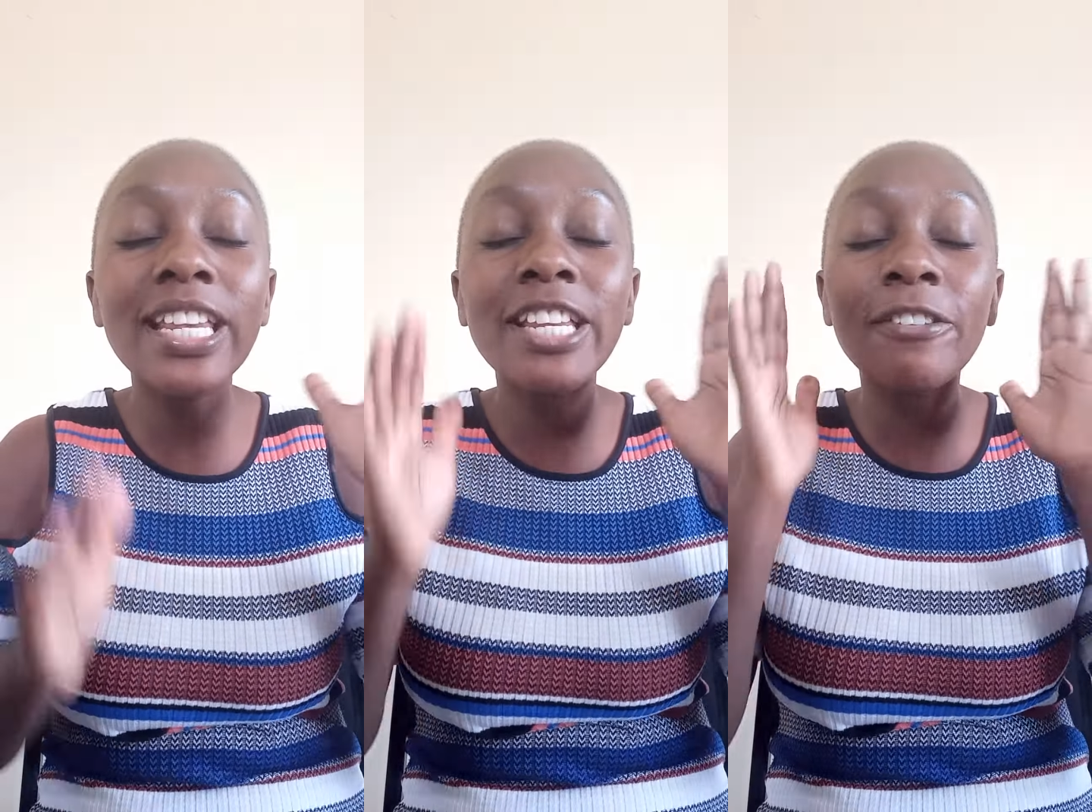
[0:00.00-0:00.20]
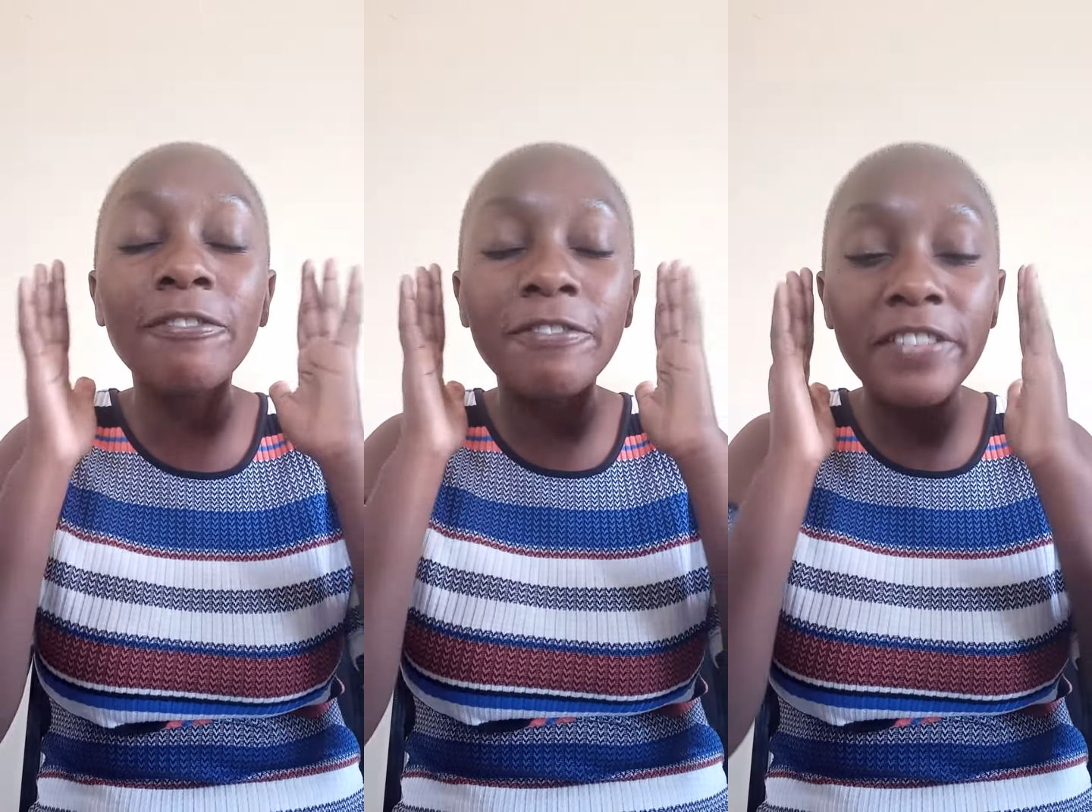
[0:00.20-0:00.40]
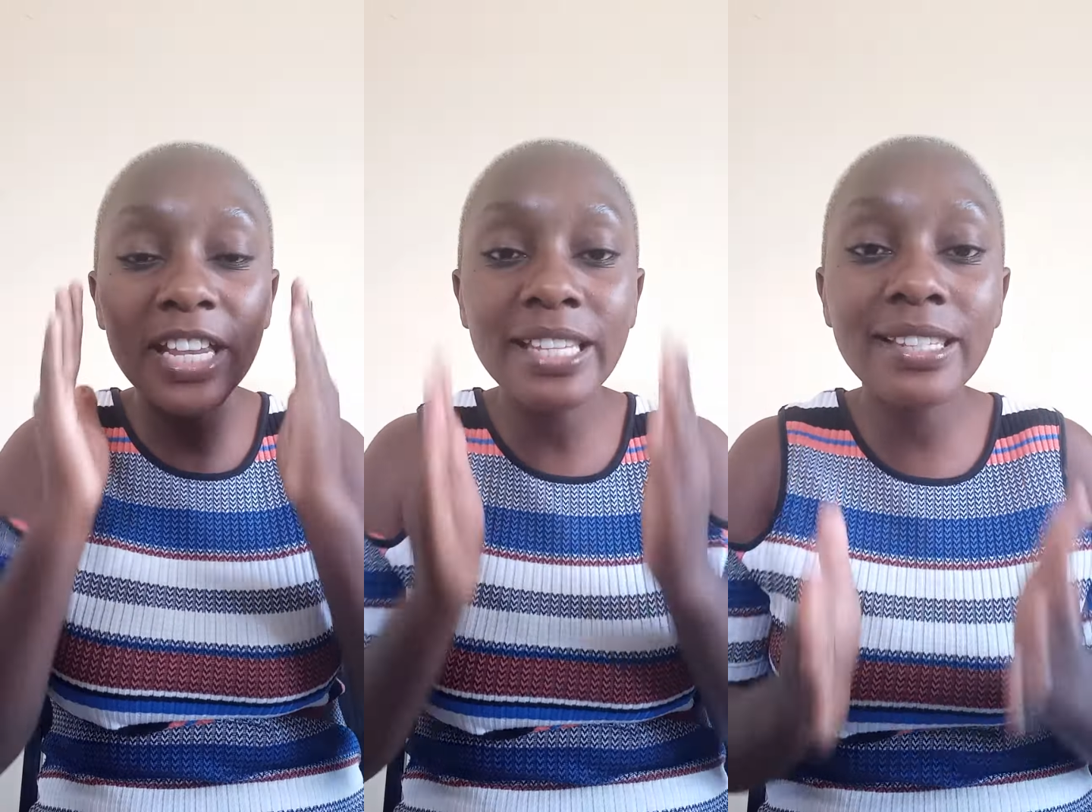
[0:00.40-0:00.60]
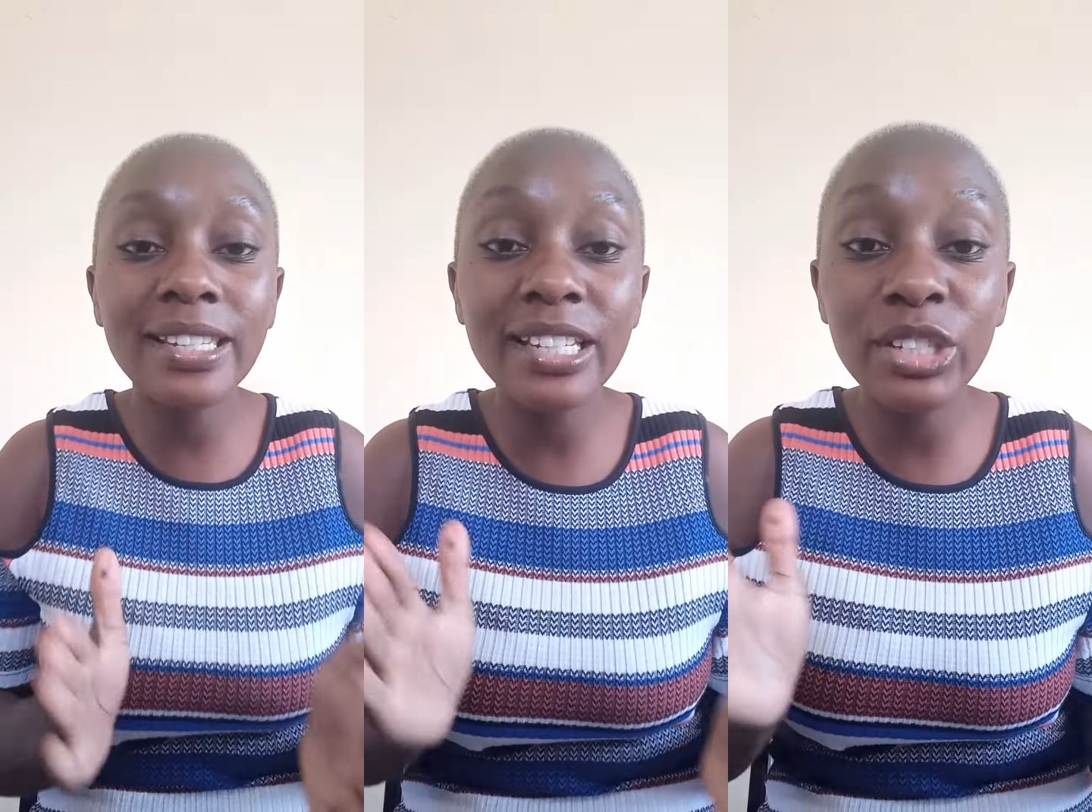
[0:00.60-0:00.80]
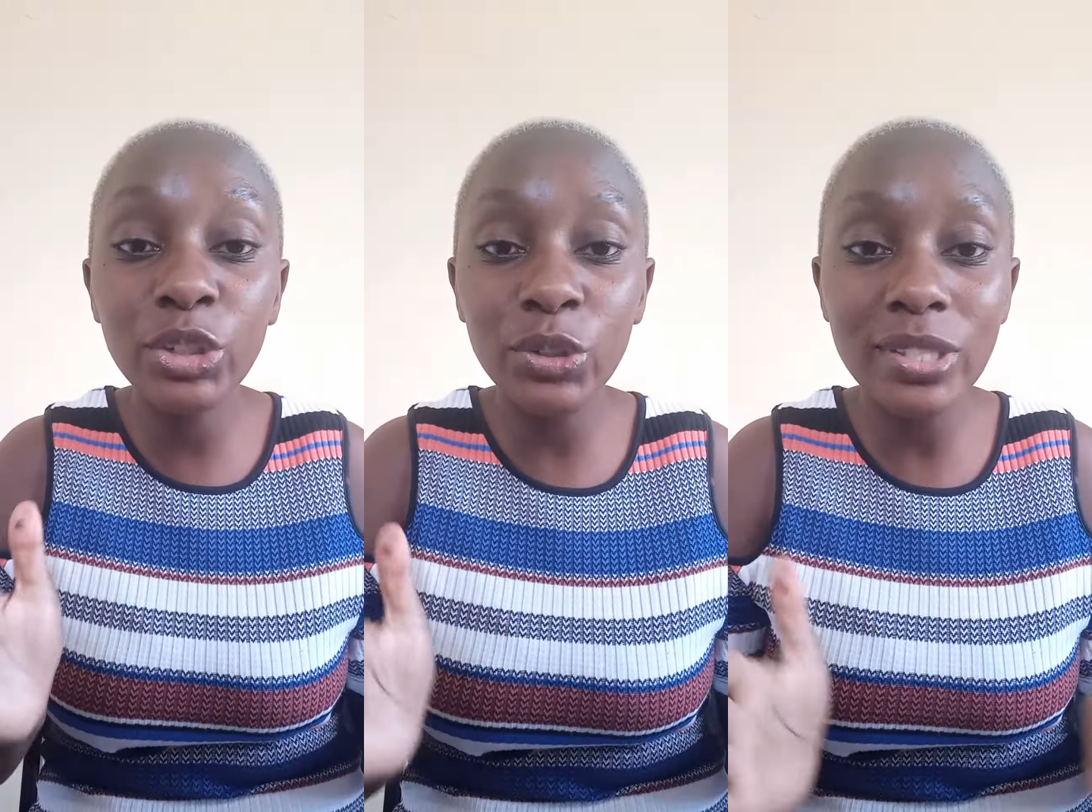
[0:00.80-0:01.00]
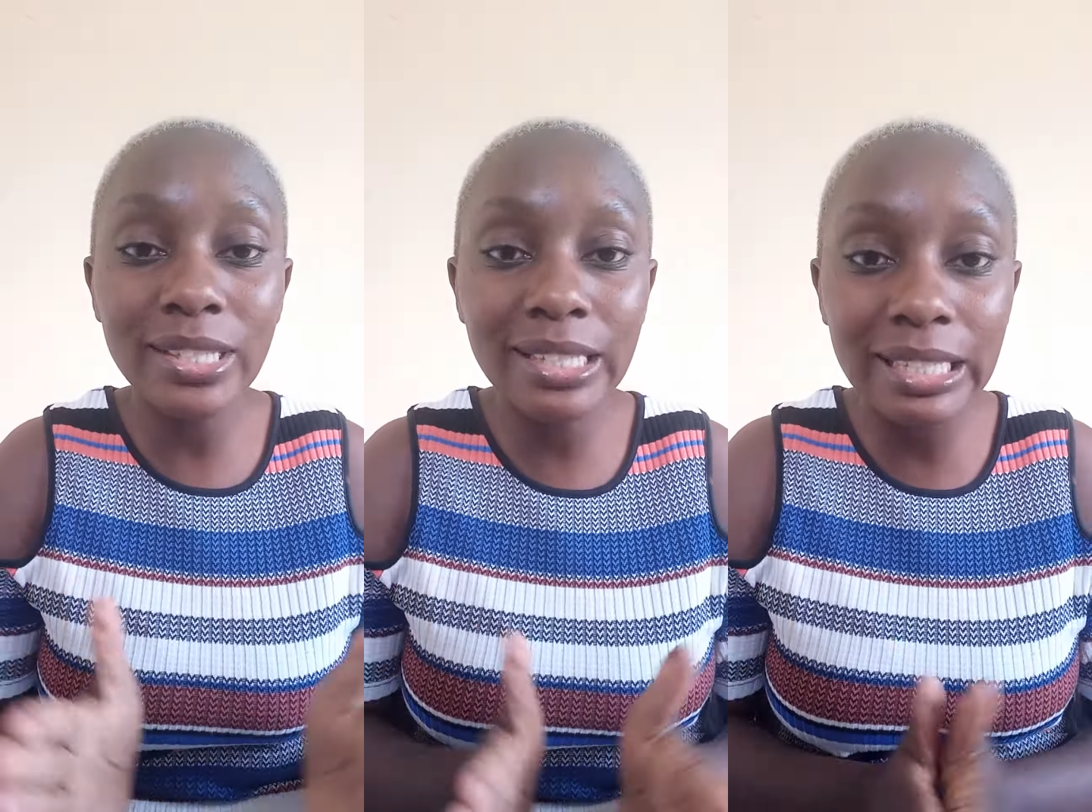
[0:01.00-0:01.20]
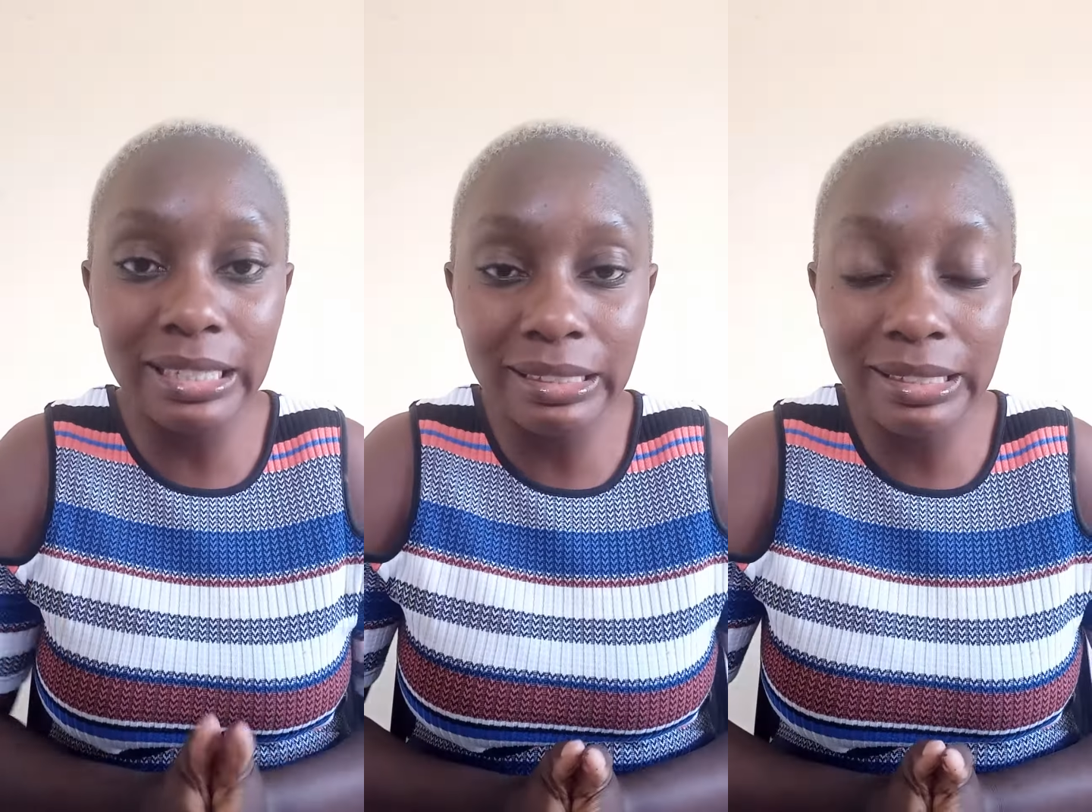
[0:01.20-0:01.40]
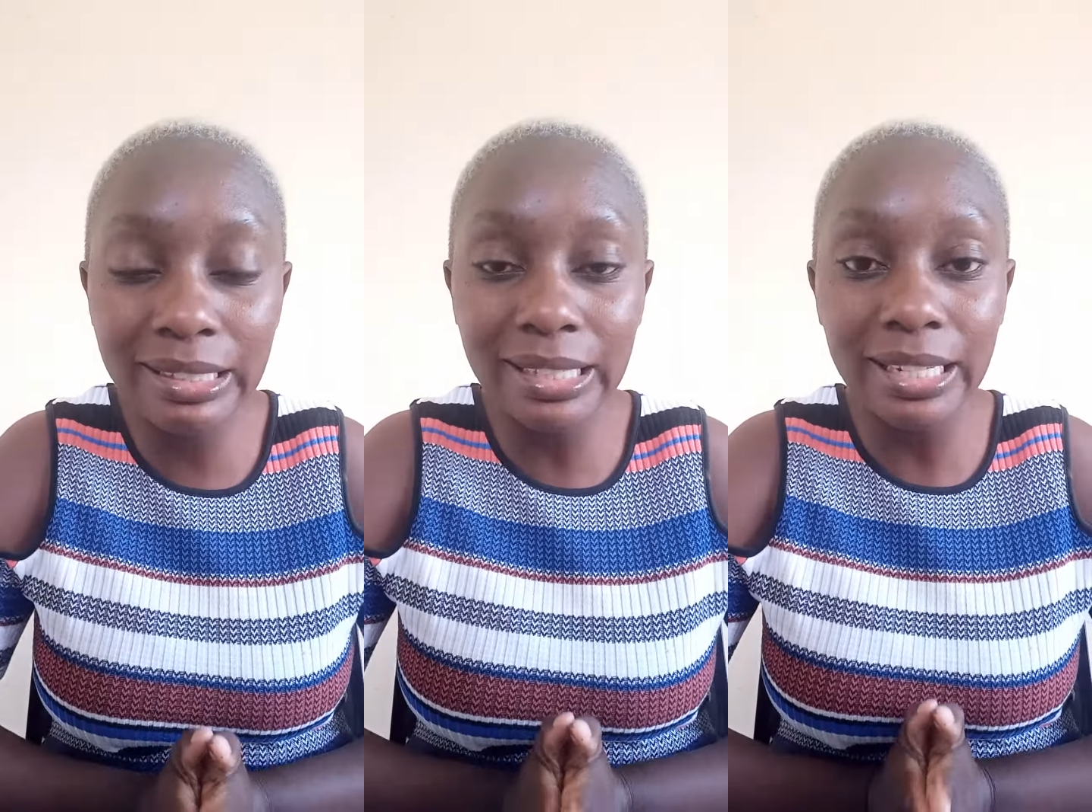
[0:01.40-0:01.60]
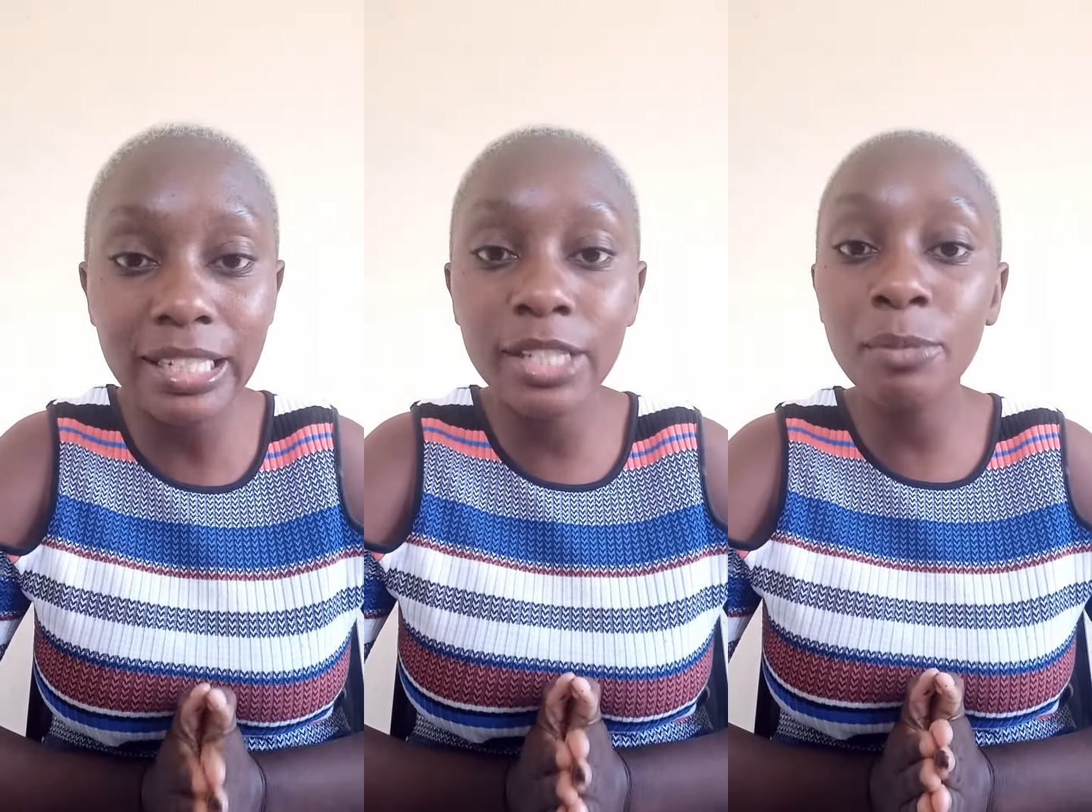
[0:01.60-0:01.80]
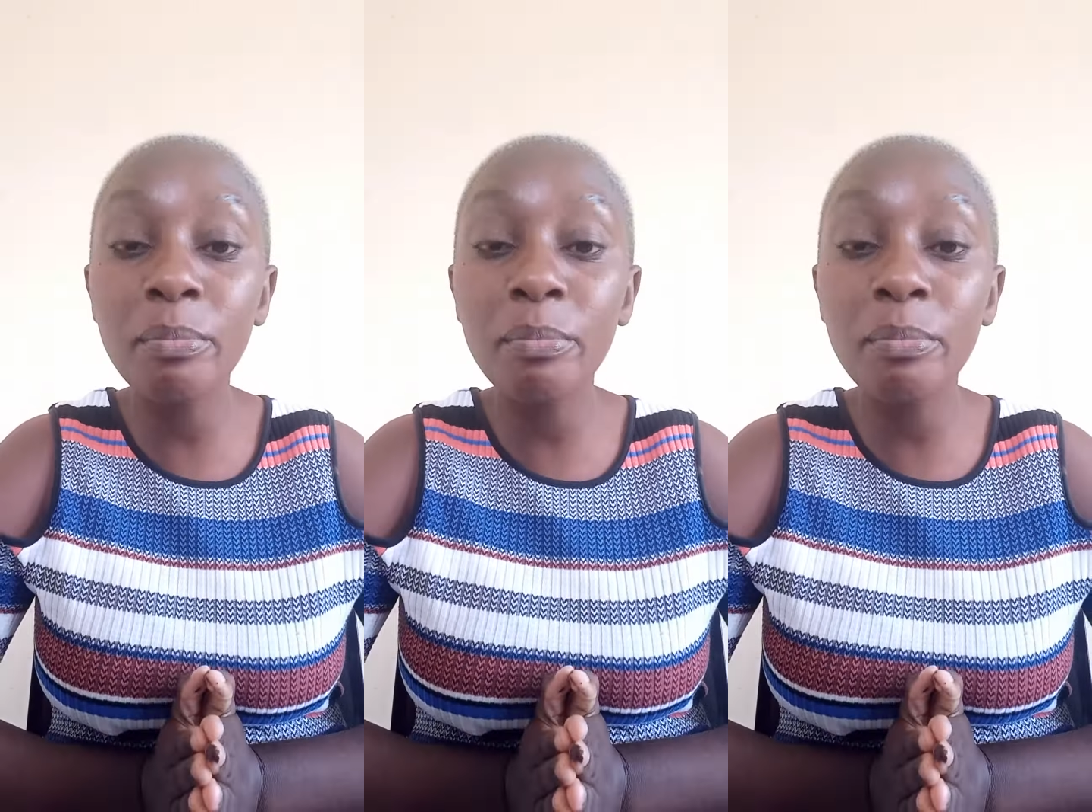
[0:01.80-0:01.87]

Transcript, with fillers: invest in your skill set,